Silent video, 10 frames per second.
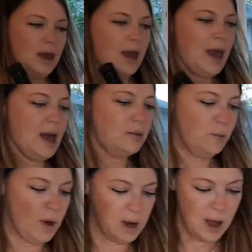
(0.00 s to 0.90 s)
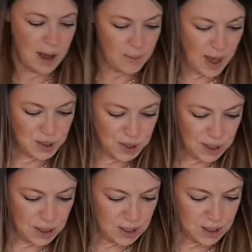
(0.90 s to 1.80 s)
And what I am actually
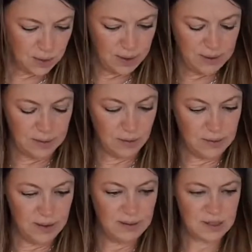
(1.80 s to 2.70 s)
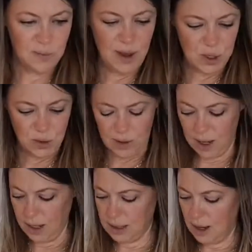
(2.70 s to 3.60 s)
going to do is use this to measure
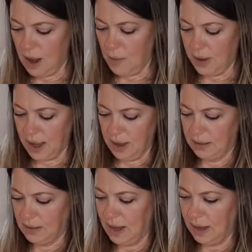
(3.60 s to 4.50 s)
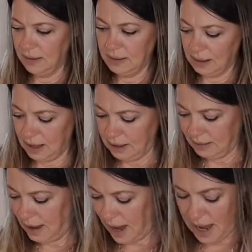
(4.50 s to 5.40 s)
it, because this
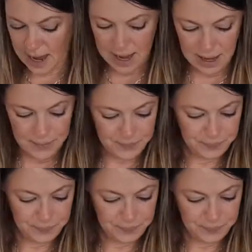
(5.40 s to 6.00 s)
is a